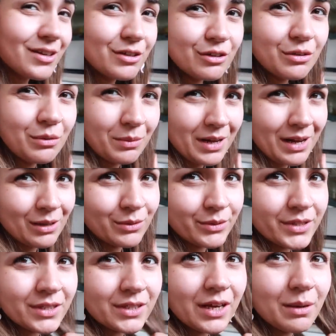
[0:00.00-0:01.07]
I don't know what
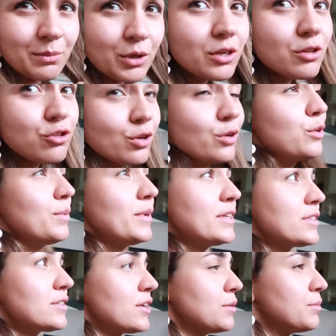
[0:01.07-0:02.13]
else. I'm gonna show you when
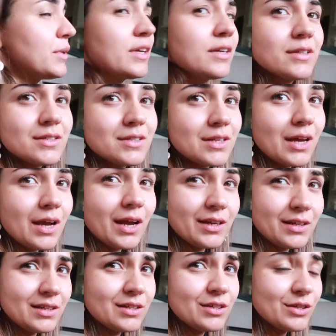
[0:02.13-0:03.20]
it's done because I
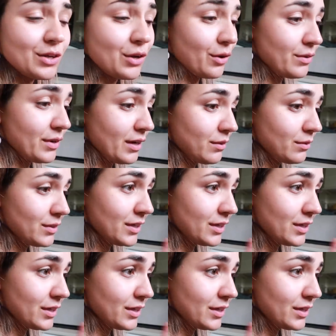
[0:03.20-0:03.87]
need to go now.